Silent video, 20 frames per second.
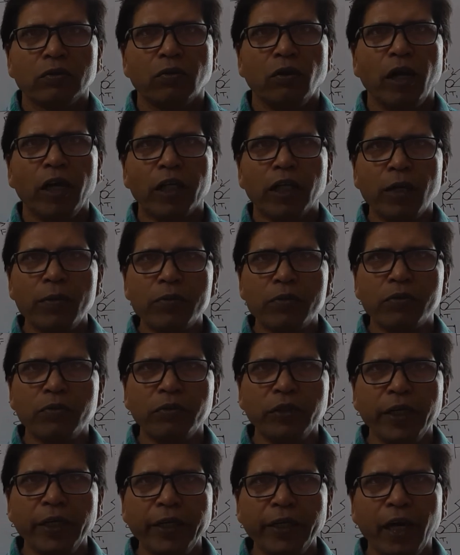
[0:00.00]
Welcome
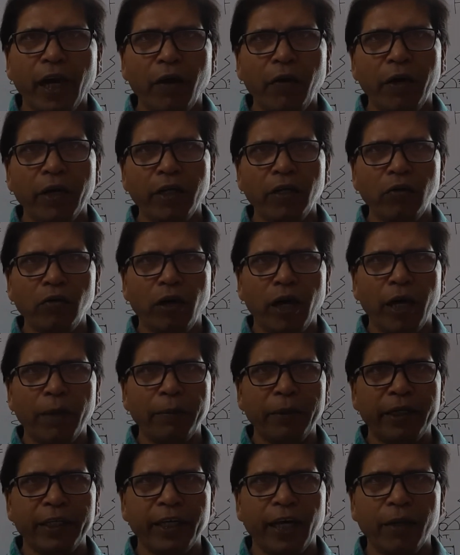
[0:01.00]
student, how are you?
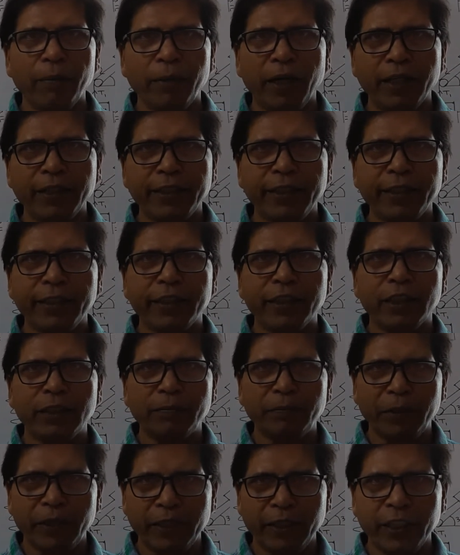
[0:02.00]
I am Dr. Maji, it
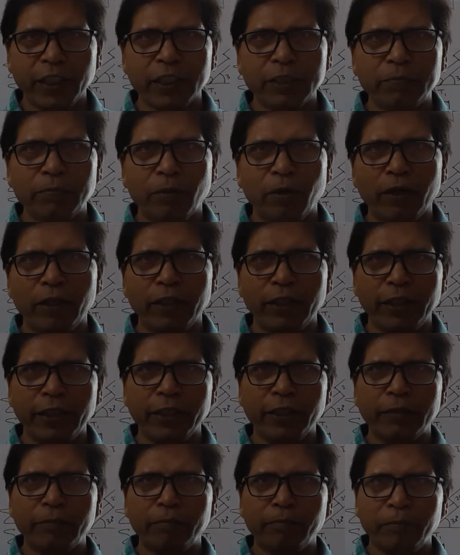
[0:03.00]
is physics for
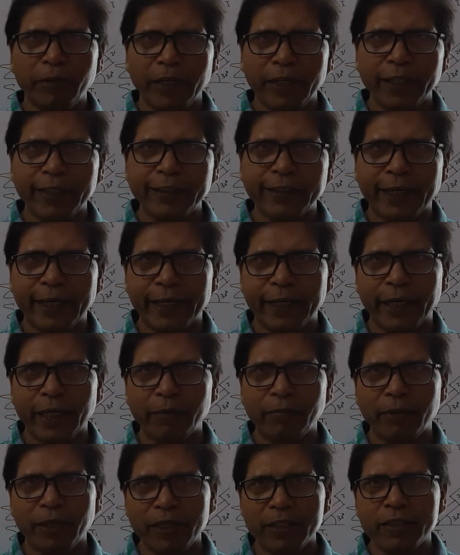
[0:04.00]
NEET, mains and
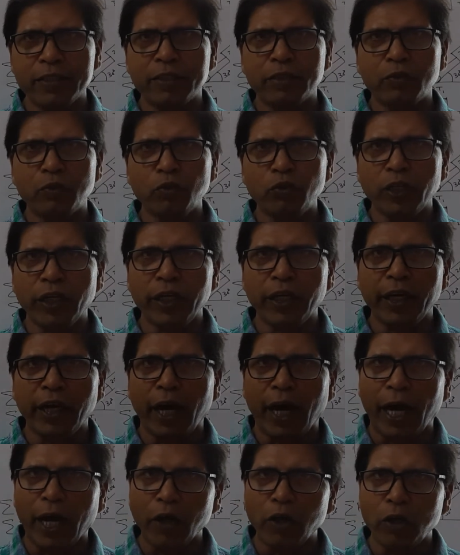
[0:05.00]
advanced.
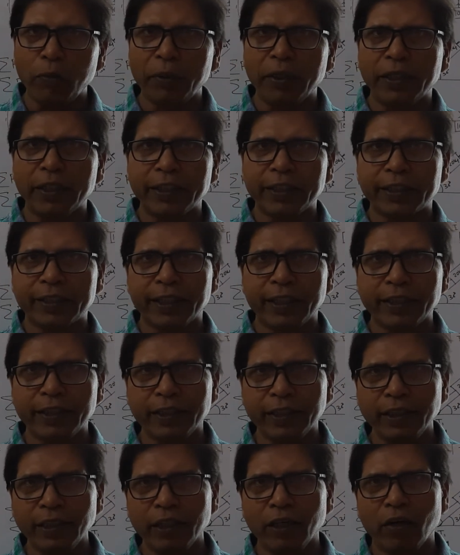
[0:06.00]
Today I will be
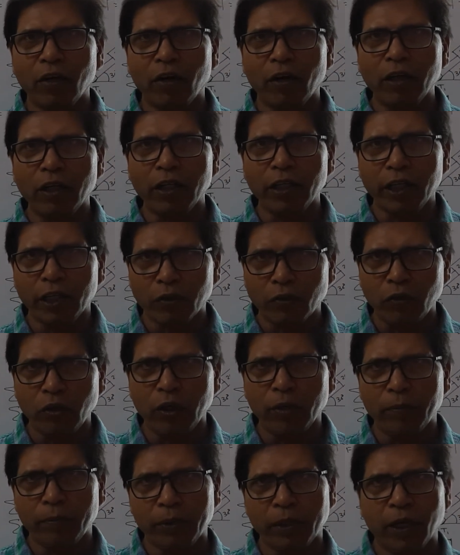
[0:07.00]
discussing on
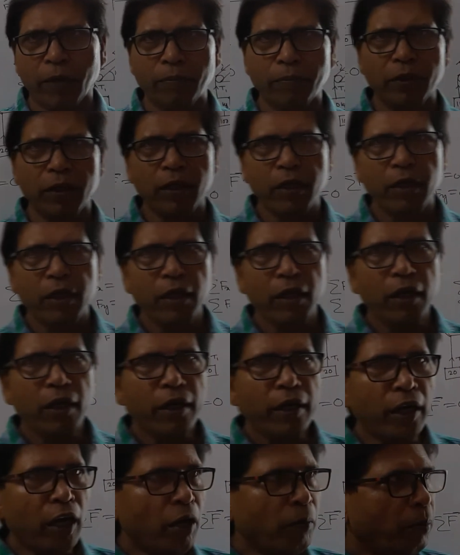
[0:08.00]
equilibrium.
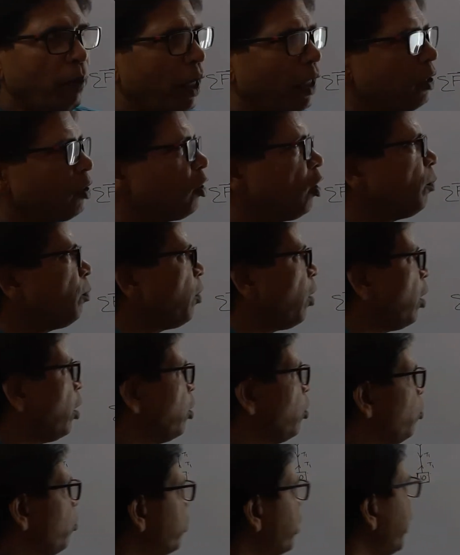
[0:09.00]
Now first of all
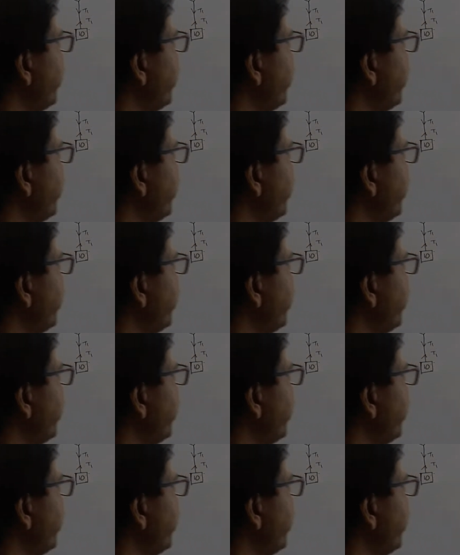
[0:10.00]
look